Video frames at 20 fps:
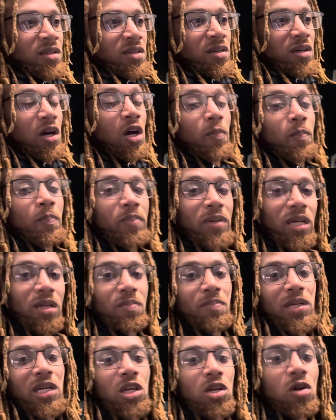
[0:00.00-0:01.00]
a big,
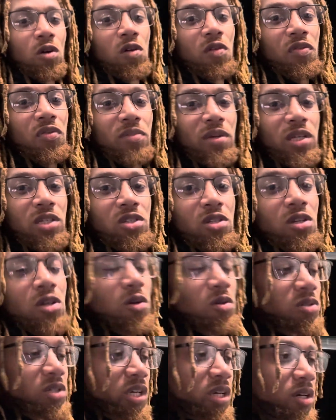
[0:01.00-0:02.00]
big goal for me, is to
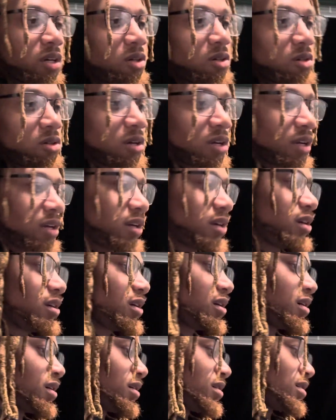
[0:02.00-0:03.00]
go 10-0.
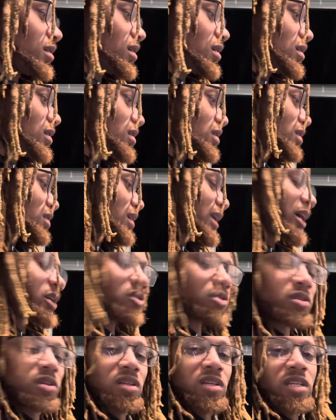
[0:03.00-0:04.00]
Later
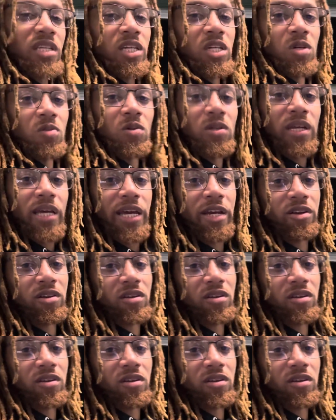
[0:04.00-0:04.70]
on in the year, when the air